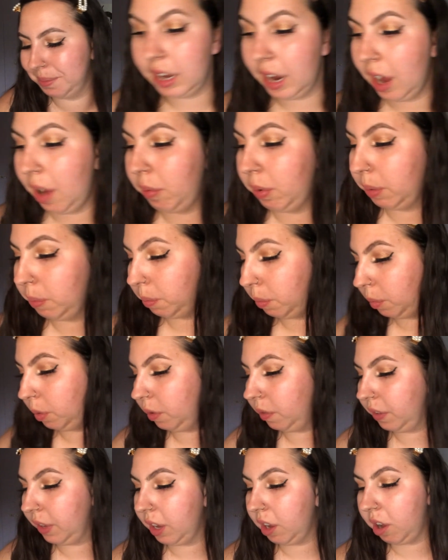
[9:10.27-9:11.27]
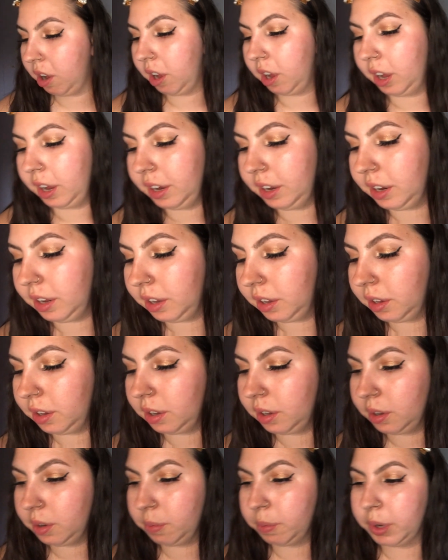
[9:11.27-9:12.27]
Now, moving on,
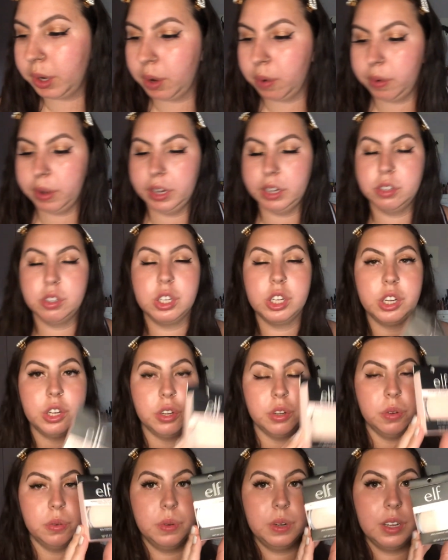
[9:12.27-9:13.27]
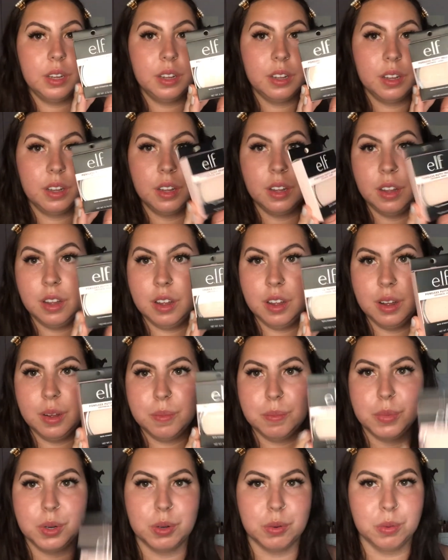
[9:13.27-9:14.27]
we're going to
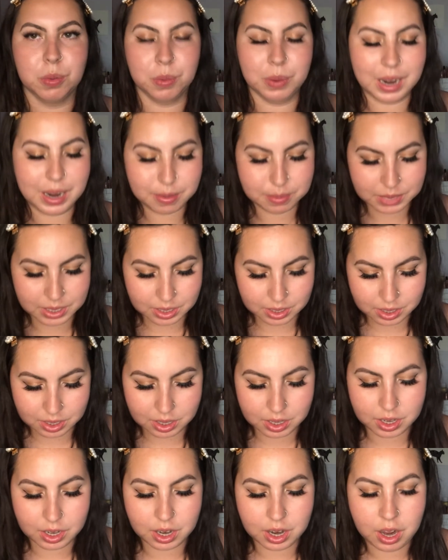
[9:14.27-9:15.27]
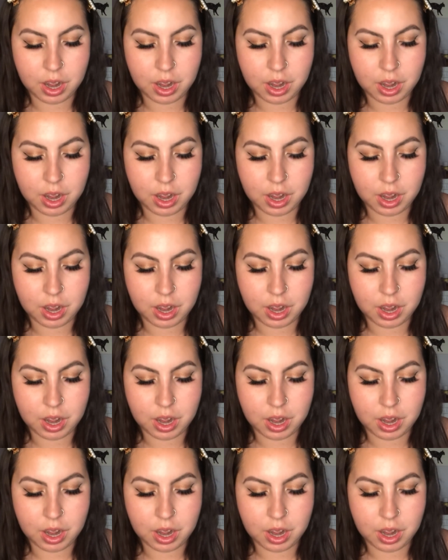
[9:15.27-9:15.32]
primer.